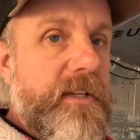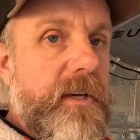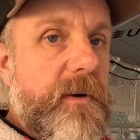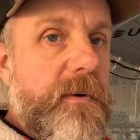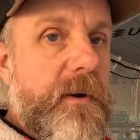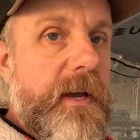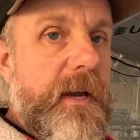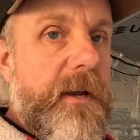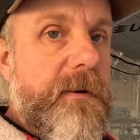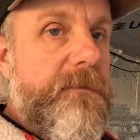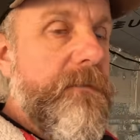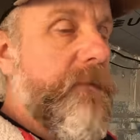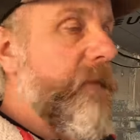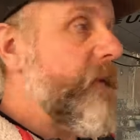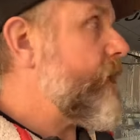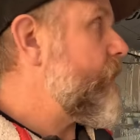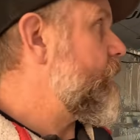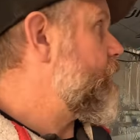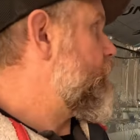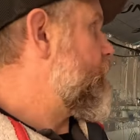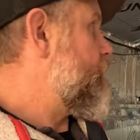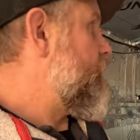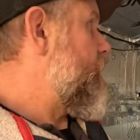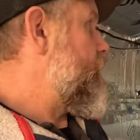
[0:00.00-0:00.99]
to it,
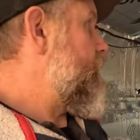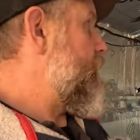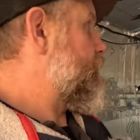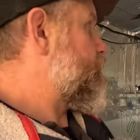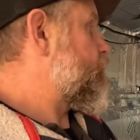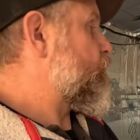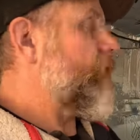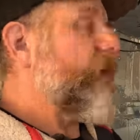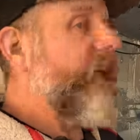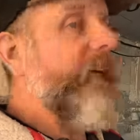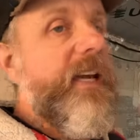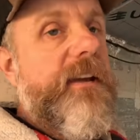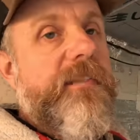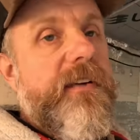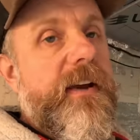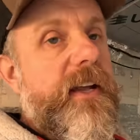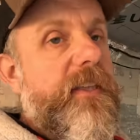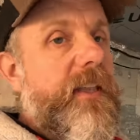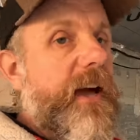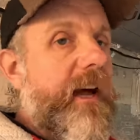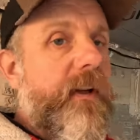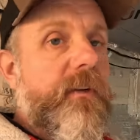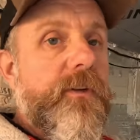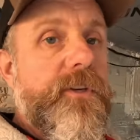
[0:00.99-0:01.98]
and then I'll just leave
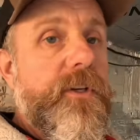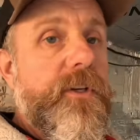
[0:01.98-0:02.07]
it. That'll